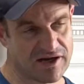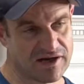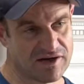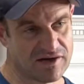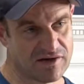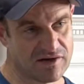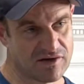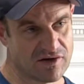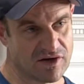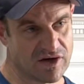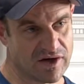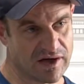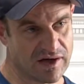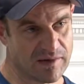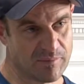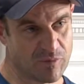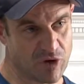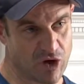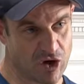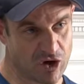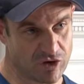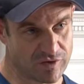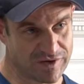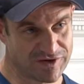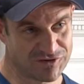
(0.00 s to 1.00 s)
in
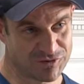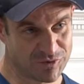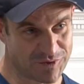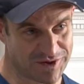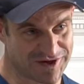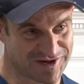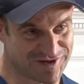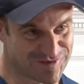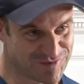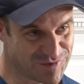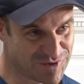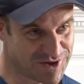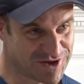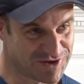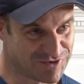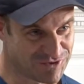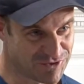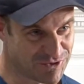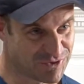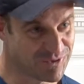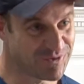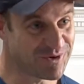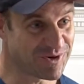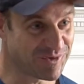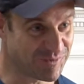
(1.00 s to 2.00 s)
early
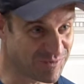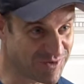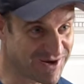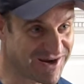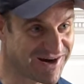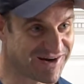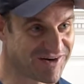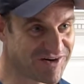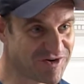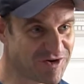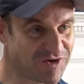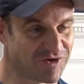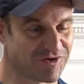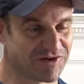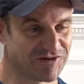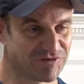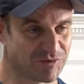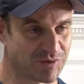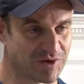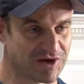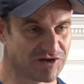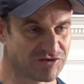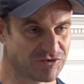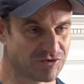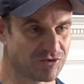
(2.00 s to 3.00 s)
2022, and we are in early
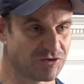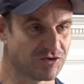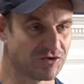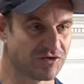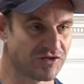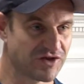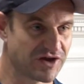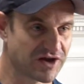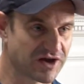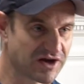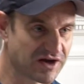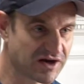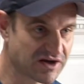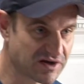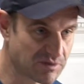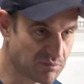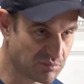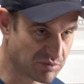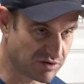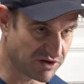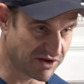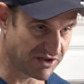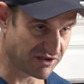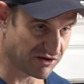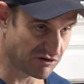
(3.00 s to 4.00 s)
22, they're going to
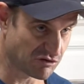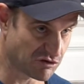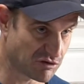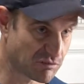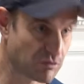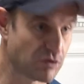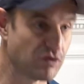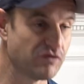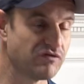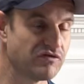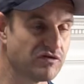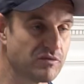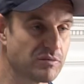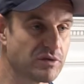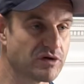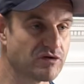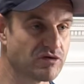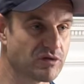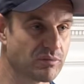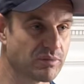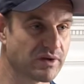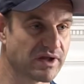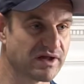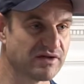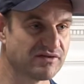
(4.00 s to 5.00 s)
completely remove them and
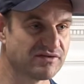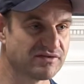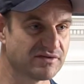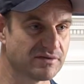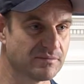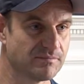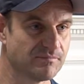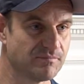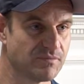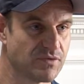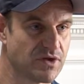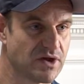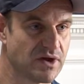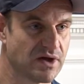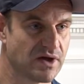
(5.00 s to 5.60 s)
replace them